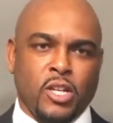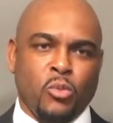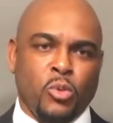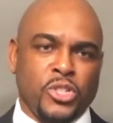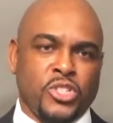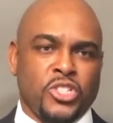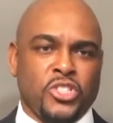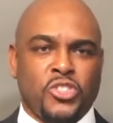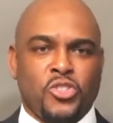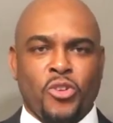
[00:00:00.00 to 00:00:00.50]

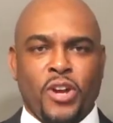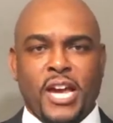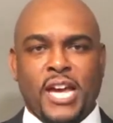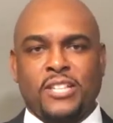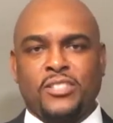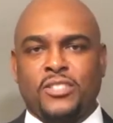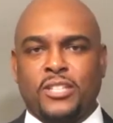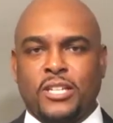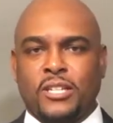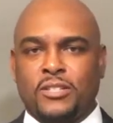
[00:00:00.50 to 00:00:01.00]
which is your
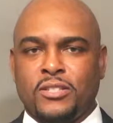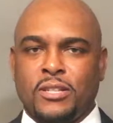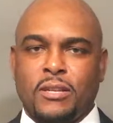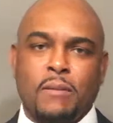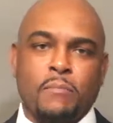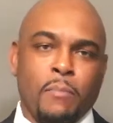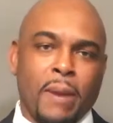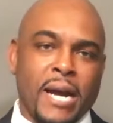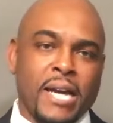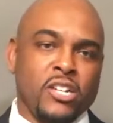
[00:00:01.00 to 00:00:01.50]
assets,
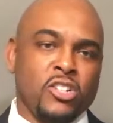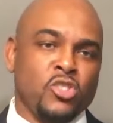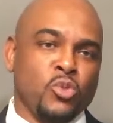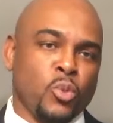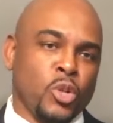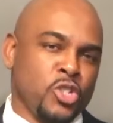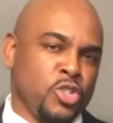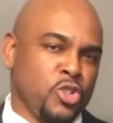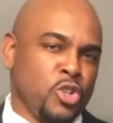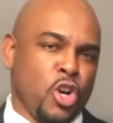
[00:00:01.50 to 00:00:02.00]
minus
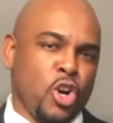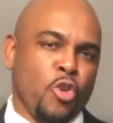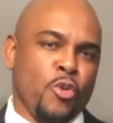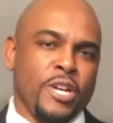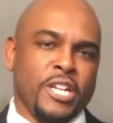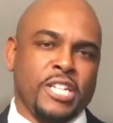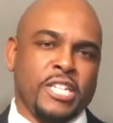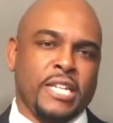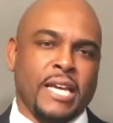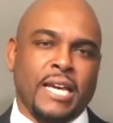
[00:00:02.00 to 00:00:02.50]
what you owe
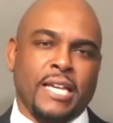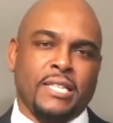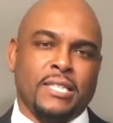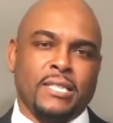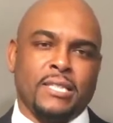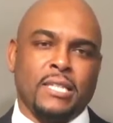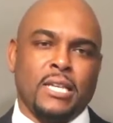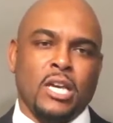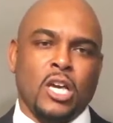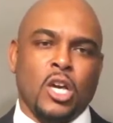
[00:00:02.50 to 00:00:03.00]
in debt,
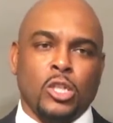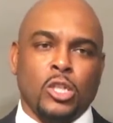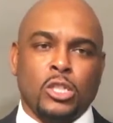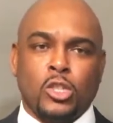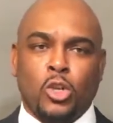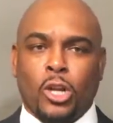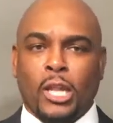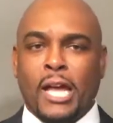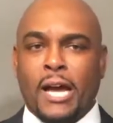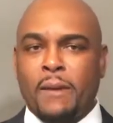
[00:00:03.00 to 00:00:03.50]

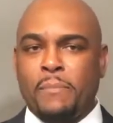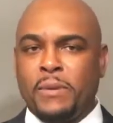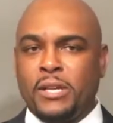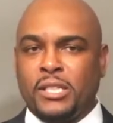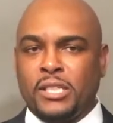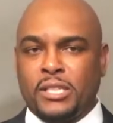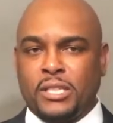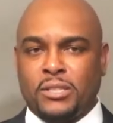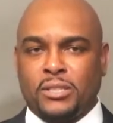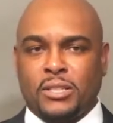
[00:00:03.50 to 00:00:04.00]
your
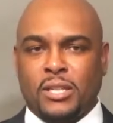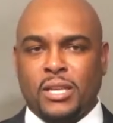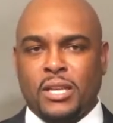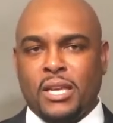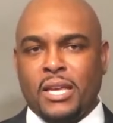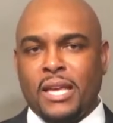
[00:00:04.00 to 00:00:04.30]
liabilities.